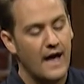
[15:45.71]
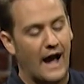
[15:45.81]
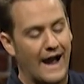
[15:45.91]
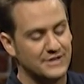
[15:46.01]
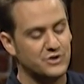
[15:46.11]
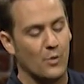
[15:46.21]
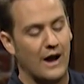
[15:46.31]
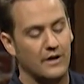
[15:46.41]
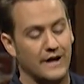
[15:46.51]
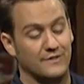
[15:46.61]
I asked
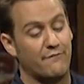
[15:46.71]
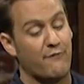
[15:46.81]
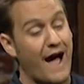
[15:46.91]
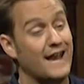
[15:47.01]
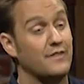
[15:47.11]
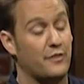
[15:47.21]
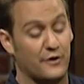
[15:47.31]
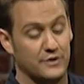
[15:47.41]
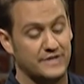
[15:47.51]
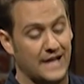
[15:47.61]
Joel, in the Friday the
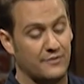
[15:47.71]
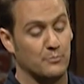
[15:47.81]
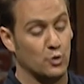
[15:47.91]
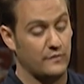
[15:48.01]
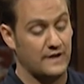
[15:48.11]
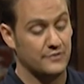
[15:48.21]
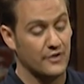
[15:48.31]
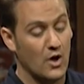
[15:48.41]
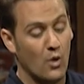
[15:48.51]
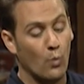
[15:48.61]
13th movies,
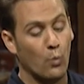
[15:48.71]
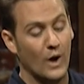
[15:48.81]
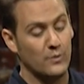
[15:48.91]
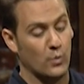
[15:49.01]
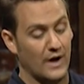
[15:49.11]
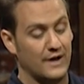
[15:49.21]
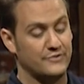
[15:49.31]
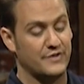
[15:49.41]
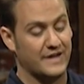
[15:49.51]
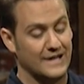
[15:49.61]
what
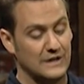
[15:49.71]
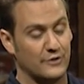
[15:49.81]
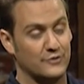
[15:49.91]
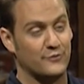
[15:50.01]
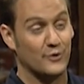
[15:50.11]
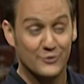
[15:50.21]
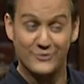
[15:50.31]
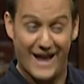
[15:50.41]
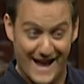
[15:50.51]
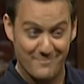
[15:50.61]
was the killer's first
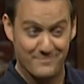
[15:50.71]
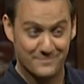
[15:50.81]
name?